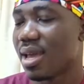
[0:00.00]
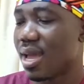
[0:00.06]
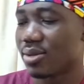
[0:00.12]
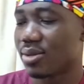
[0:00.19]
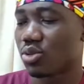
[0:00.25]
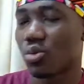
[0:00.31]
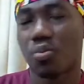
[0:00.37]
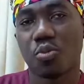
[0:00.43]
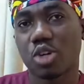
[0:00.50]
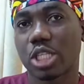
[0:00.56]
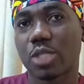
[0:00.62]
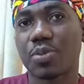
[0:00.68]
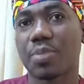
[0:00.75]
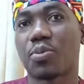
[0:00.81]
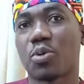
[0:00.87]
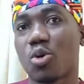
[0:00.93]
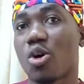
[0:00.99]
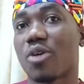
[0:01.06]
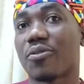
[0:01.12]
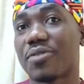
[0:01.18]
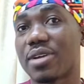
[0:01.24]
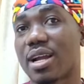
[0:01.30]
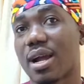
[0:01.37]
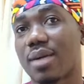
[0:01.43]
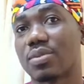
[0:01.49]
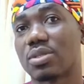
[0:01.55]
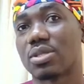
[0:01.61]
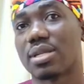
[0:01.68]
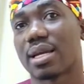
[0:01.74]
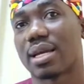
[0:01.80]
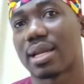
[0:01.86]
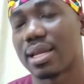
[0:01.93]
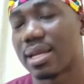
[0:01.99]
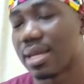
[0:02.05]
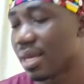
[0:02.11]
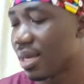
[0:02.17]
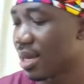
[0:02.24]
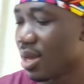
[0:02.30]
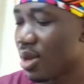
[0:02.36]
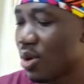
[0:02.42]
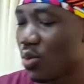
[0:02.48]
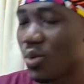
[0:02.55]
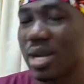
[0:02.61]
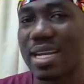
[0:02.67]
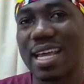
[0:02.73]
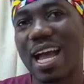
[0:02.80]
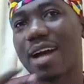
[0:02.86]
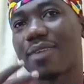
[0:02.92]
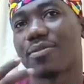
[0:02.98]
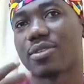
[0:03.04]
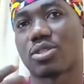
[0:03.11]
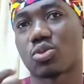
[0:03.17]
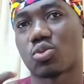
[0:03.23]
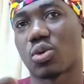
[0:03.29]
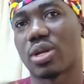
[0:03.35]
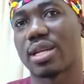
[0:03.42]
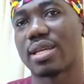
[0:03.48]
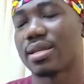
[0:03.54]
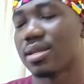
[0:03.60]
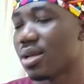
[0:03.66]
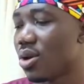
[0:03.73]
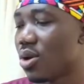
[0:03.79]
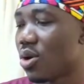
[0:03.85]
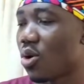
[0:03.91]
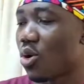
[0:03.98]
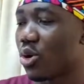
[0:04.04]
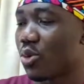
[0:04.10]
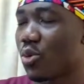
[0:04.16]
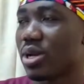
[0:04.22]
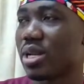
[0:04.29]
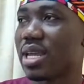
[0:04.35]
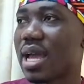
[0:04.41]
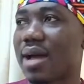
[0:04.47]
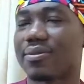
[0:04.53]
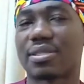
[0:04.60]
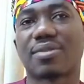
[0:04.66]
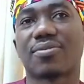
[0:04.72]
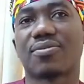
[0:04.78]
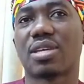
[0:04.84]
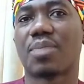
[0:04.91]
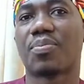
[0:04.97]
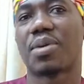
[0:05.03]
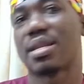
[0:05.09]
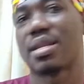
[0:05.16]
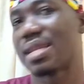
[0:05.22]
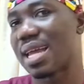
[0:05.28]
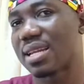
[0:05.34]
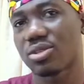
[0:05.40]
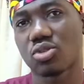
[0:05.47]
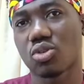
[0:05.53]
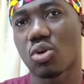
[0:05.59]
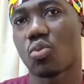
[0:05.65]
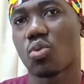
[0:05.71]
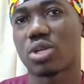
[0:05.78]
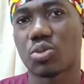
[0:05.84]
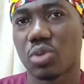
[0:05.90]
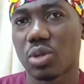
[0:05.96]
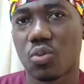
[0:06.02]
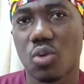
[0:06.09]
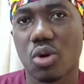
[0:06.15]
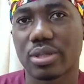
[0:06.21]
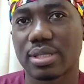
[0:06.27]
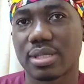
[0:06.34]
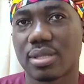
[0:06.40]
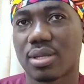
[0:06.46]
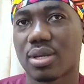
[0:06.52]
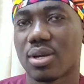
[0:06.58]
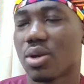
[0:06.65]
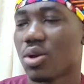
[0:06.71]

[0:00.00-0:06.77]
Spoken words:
And so most people will often come to the clinic when they have a swelling or when they have severe pain. That is not what we want.